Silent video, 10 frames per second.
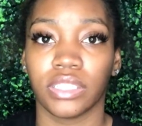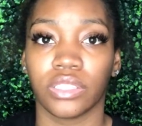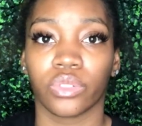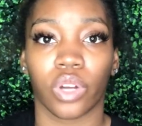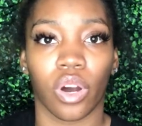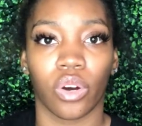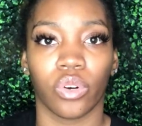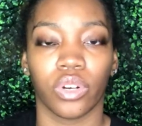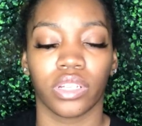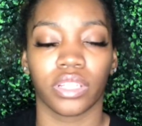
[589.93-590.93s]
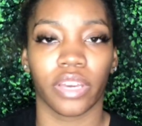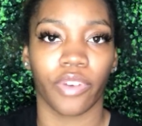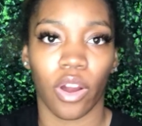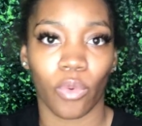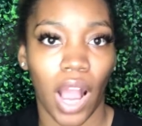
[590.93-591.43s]
you know, give
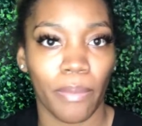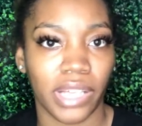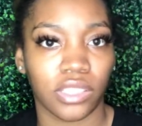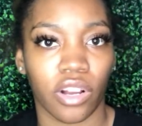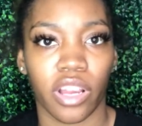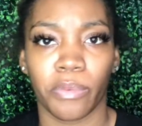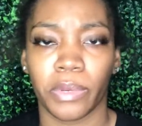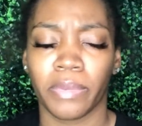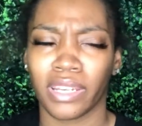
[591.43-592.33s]
her a ride back to her Airbnb,